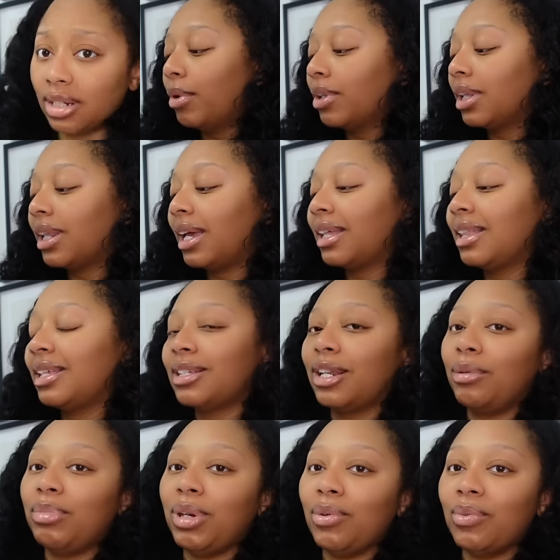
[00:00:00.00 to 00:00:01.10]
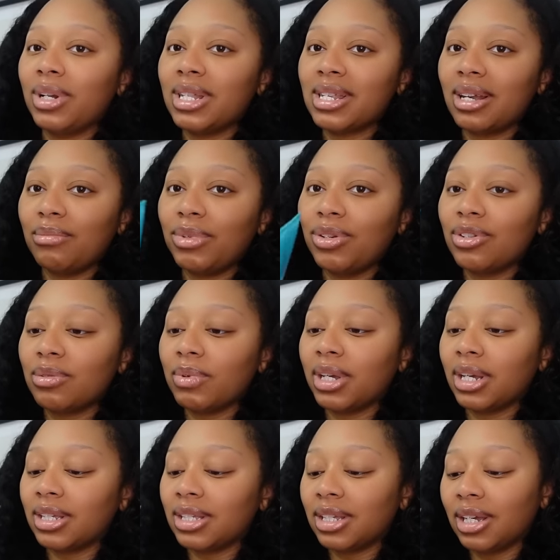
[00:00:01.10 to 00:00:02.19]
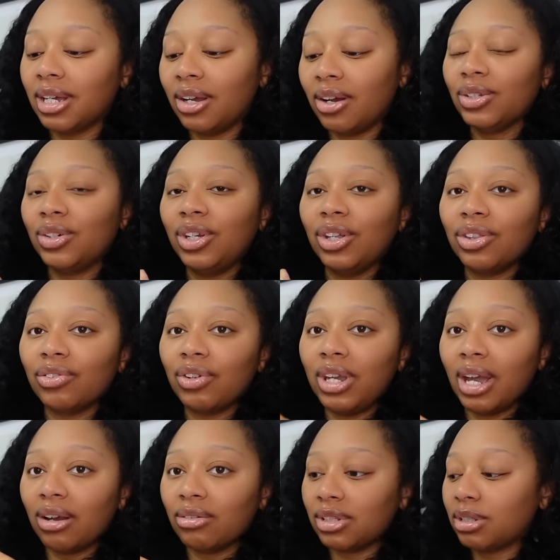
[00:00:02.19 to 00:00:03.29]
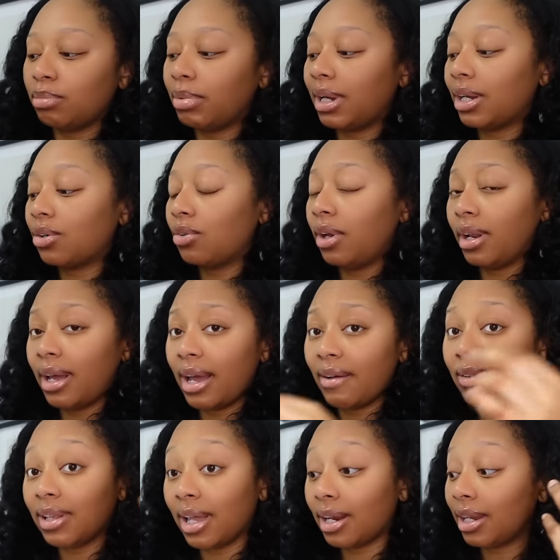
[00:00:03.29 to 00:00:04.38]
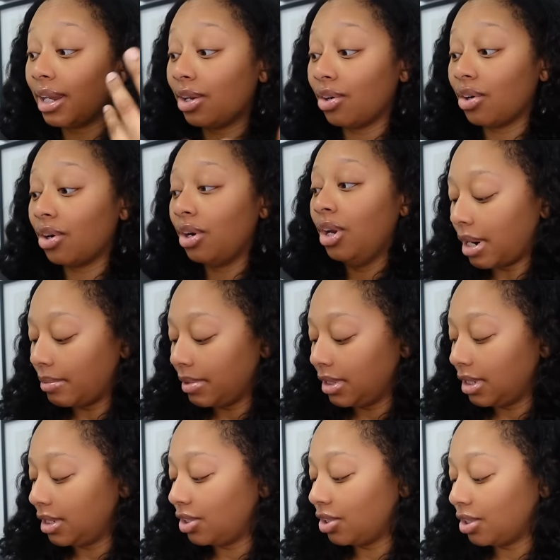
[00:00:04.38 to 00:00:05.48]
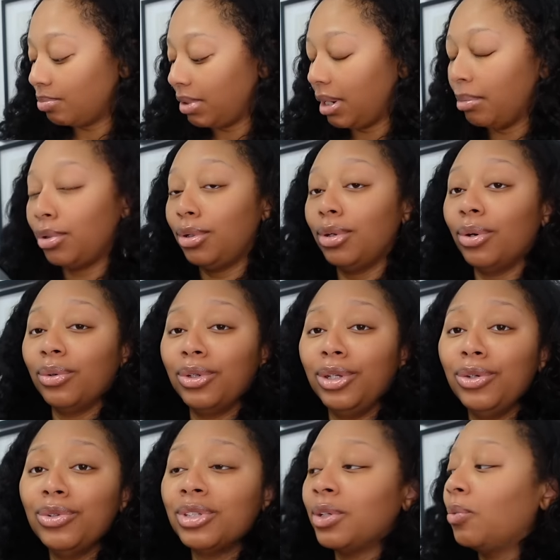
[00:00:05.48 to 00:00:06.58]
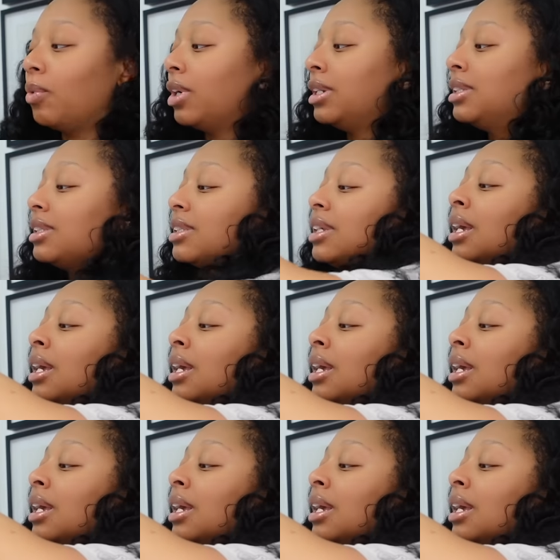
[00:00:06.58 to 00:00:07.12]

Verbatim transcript: More than likely, it's going to be a one-time use because it's only a three-ounce bottle, and I have a lot of hair. Probably going to just be able to only use it once.